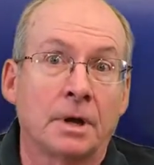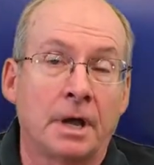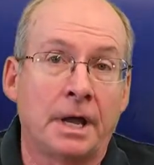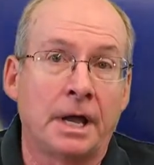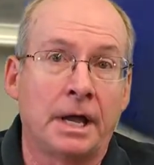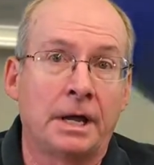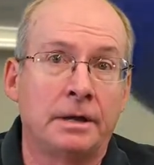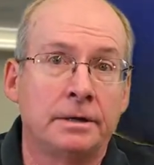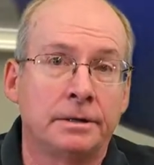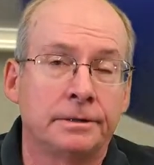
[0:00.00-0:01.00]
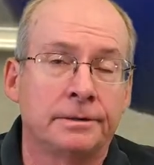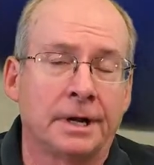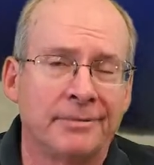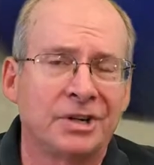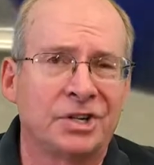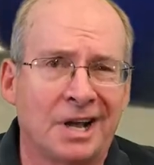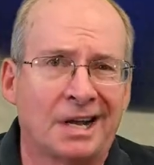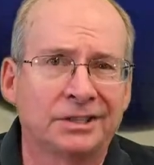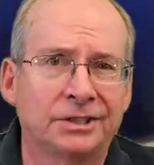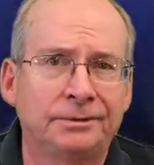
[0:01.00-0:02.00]
and did I mention
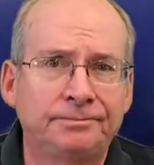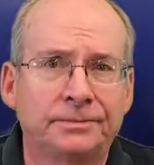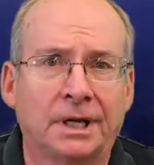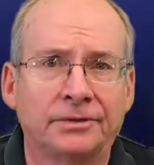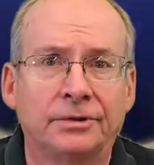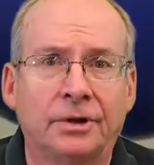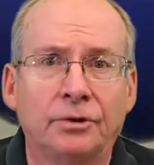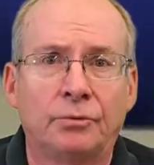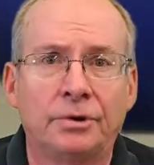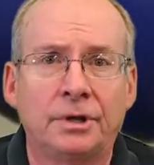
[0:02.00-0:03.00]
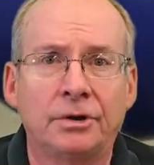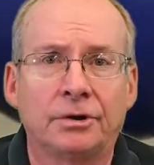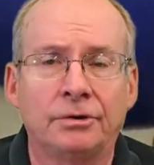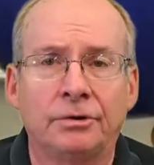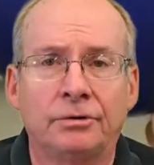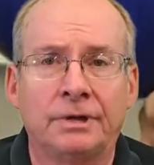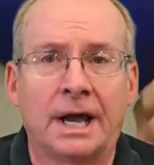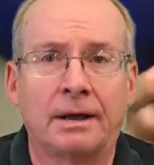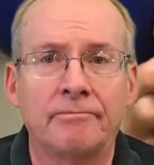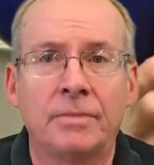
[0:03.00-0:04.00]
oxygen? That's another one that you can do in
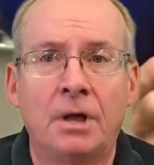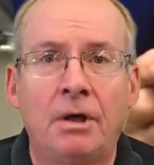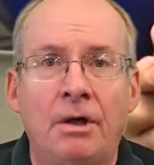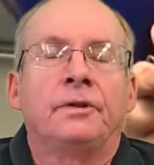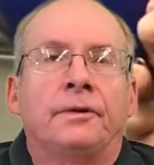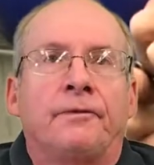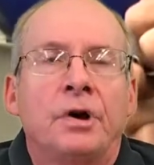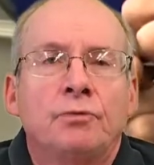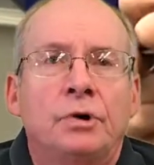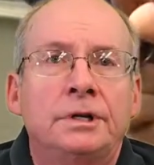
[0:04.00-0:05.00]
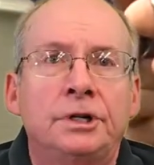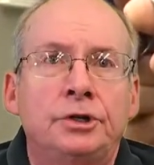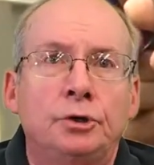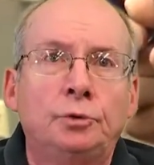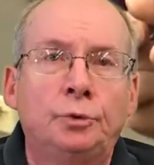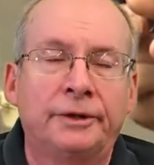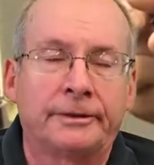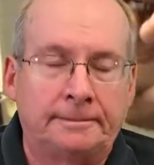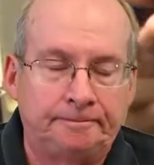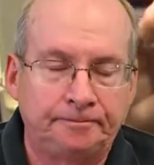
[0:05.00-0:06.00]
that. The fun one to do
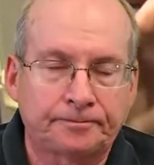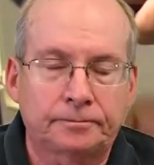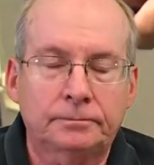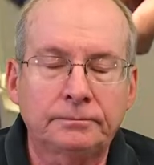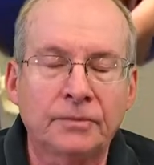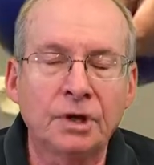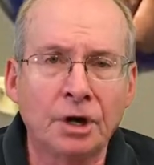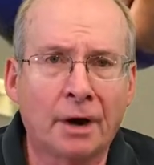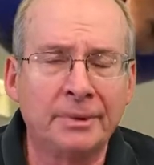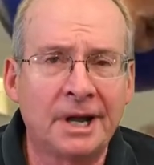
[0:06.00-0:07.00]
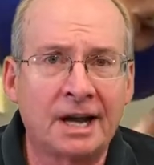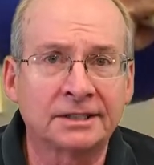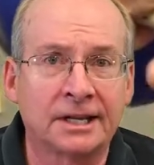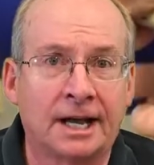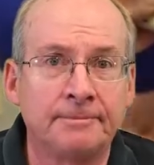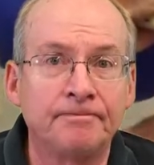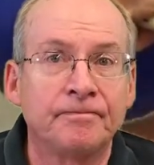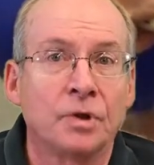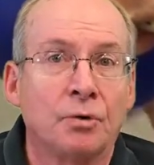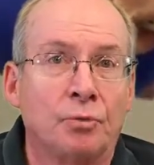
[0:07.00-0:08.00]
with carbon dioxide,
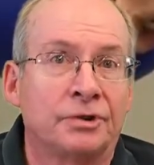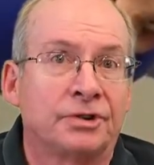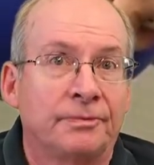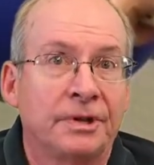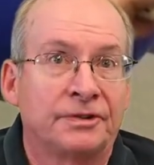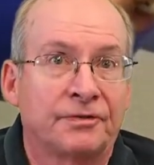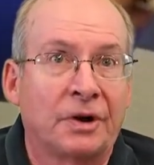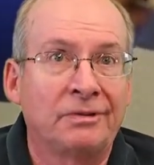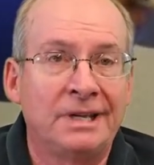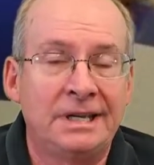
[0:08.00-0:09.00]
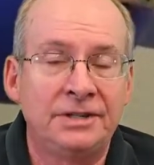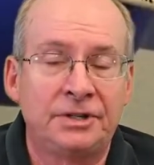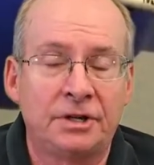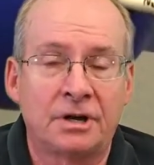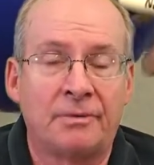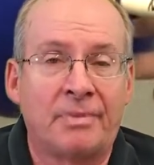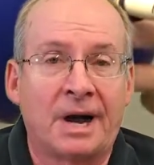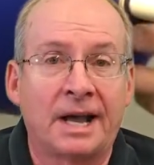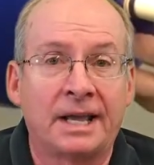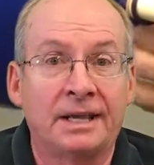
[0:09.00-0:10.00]
which is fairly easy to come
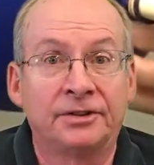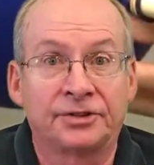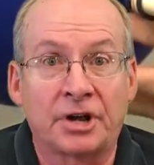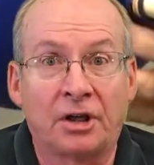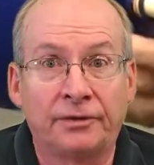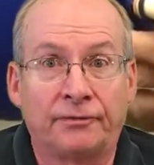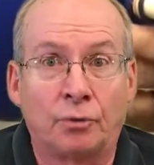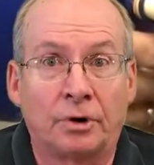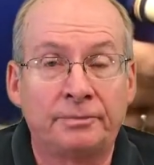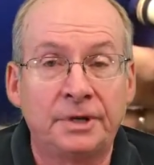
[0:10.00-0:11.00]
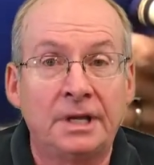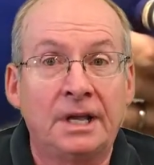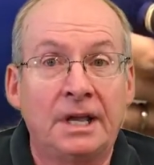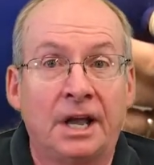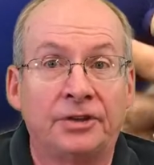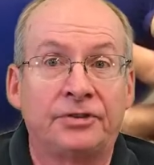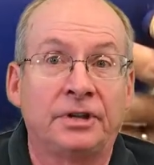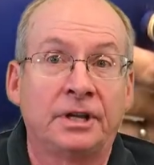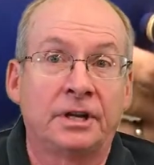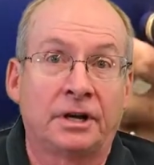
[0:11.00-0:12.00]
by in the solid form, is to
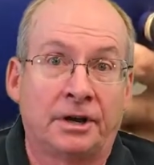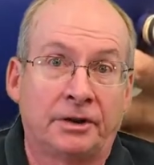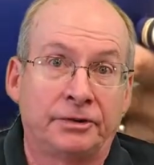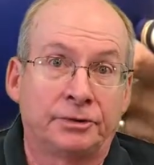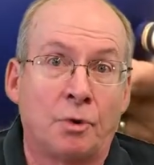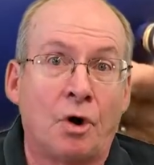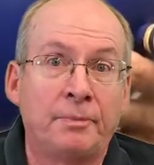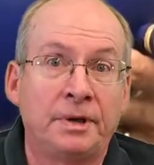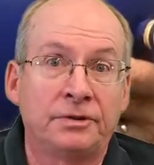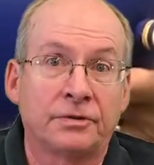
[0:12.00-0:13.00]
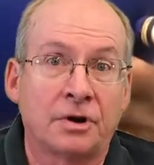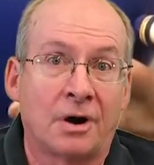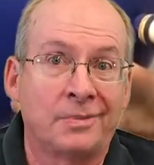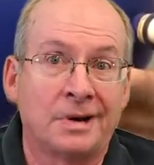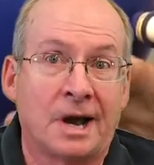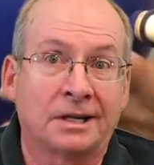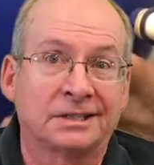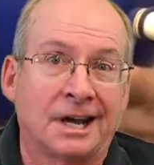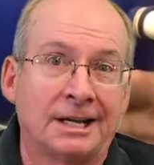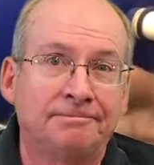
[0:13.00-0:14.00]
get a small piece of carbon
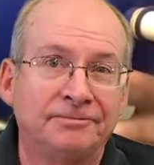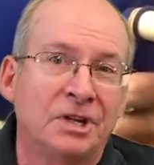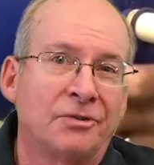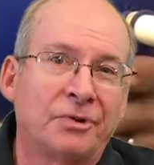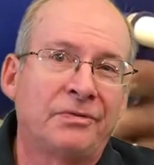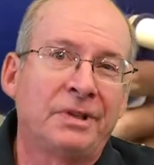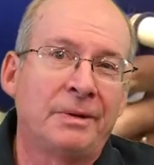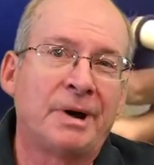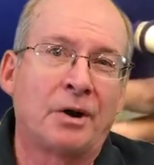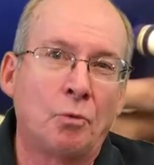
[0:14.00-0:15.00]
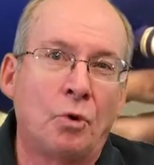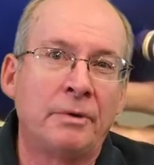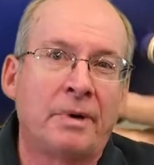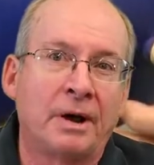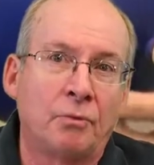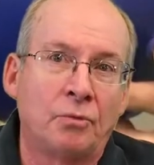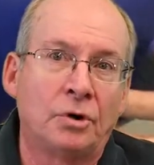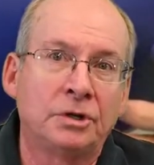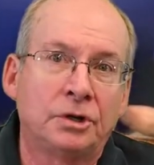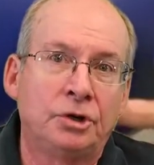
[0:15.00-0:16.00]
dioxide, roughly about a
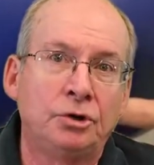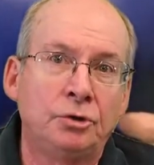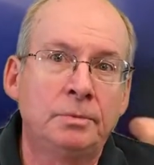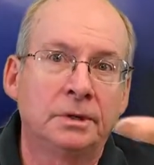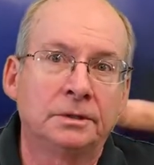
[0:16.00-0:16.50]
1x1 cube,